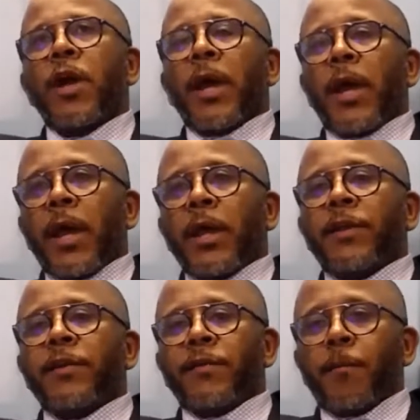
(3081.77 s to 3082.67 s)

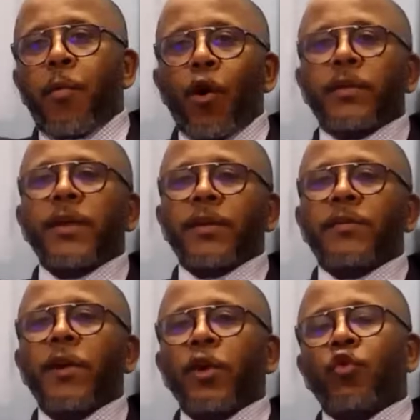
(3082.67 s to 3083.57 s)
it is
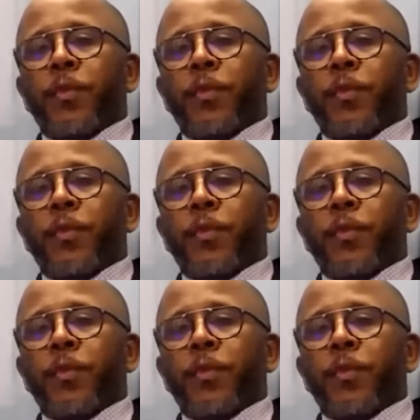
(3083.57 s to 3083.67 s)
important to